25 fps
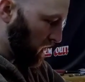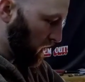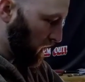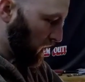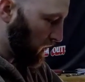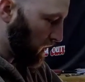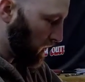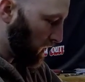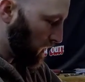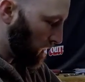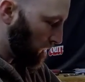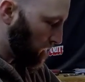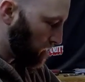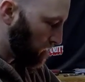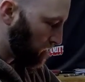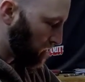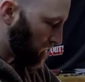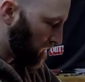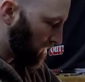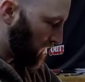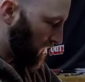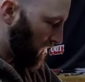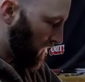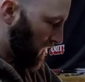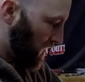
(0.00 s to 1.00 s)
glue,
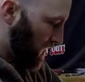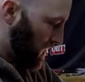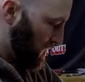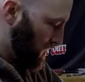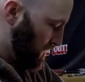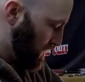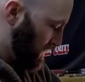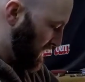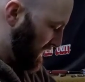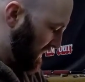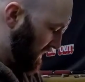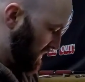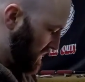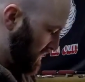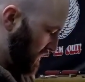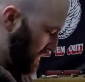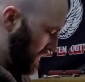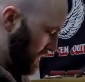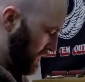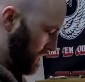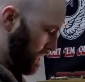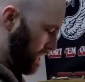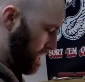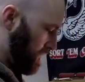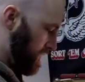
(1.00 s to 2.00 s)
you need
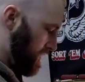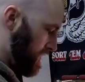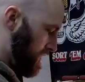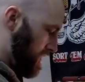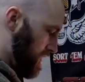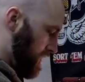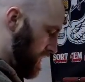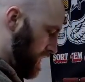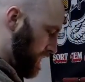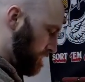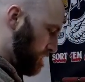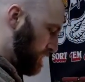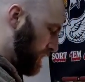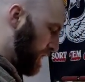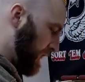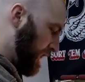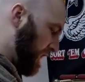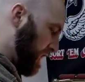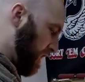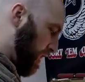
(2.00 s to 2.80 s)
to put